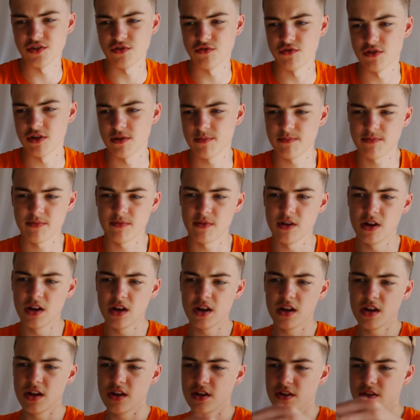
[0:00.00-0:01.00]
of the group,
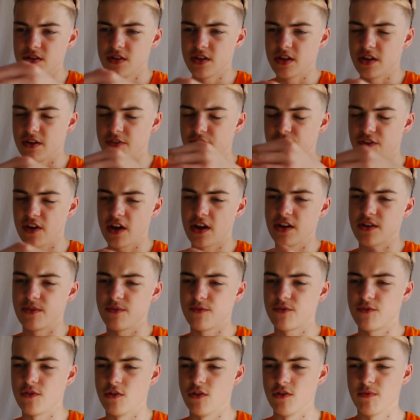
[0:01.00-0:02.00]
the third
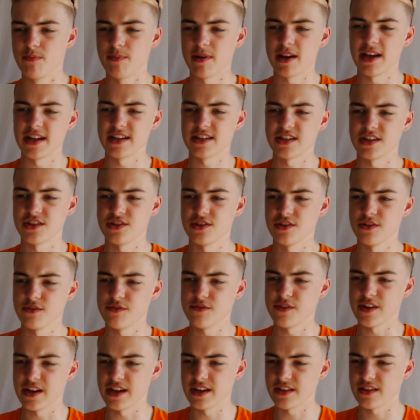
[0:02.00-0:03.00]
and fourth place, I do
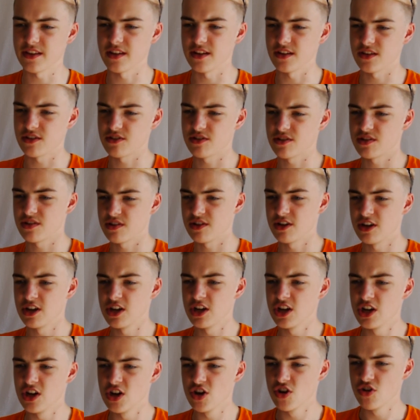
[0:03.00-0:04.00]
think that
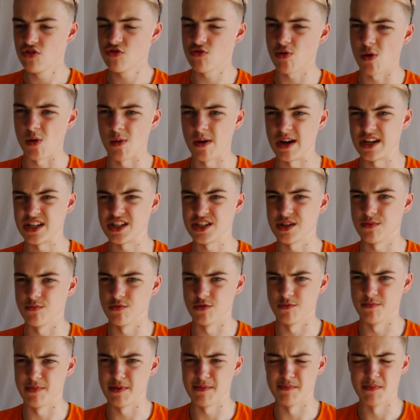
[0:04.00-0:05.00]
Croatia
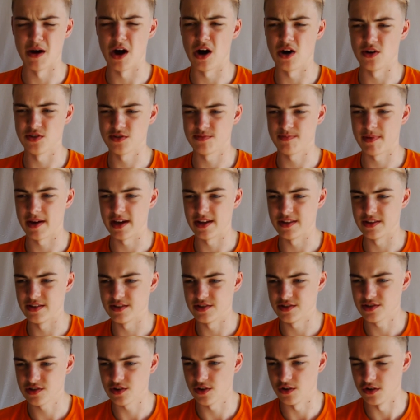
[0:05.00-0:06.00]
would be miles better
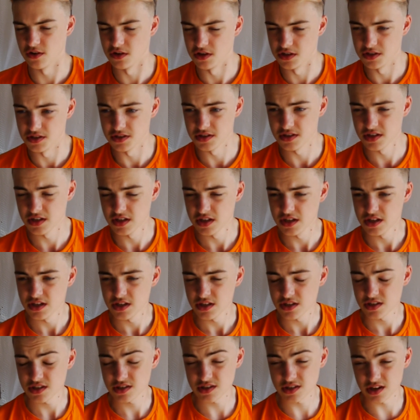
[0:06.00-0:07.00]
than Scotland.
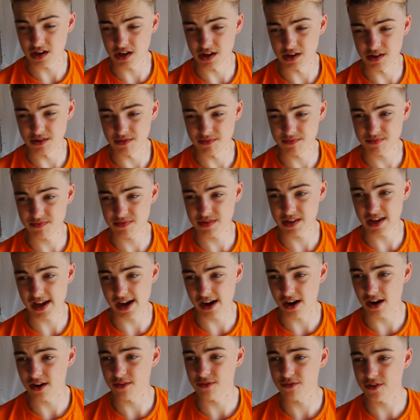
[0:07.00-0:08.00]
So,
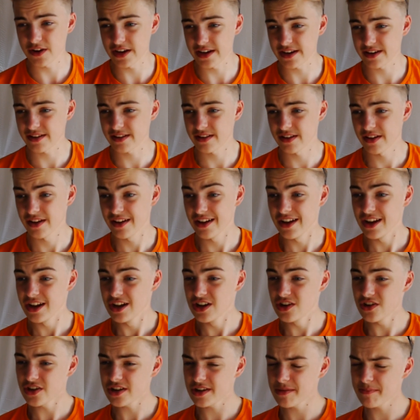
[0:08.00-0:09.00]
yeah, I think
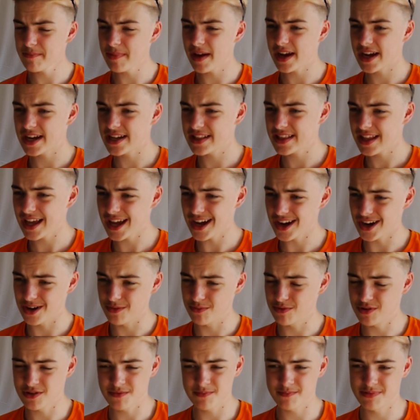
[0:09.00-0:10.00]
looking back at that, I
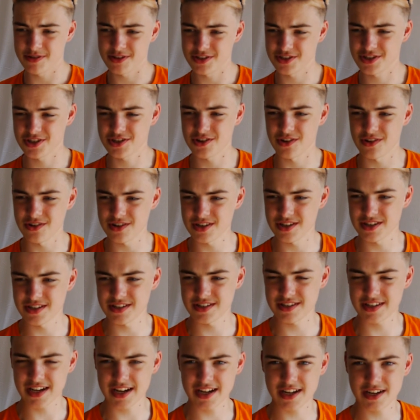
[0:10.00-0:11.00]
wouldn't put
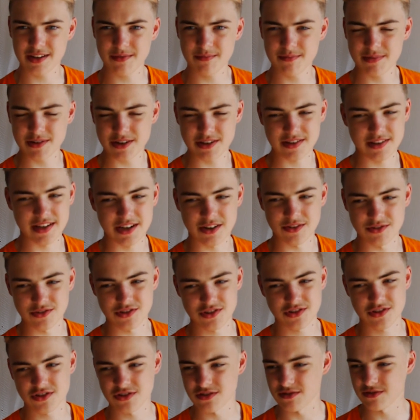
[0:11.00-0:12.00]
Scotland second because they got
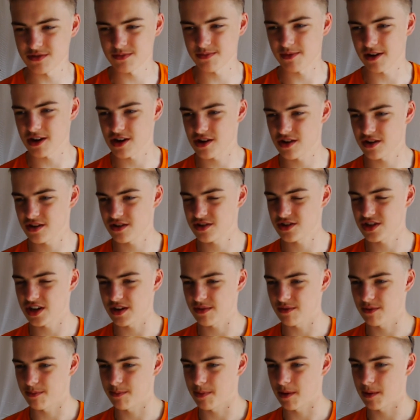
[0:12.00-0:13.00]
stormed by
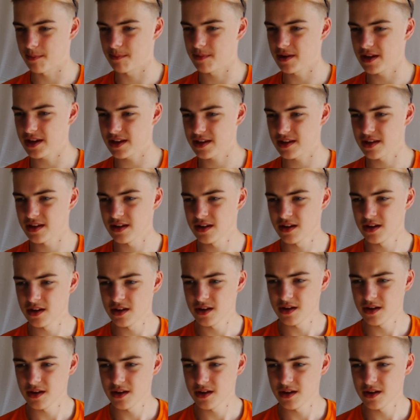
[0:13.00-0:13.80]
Czech Republic.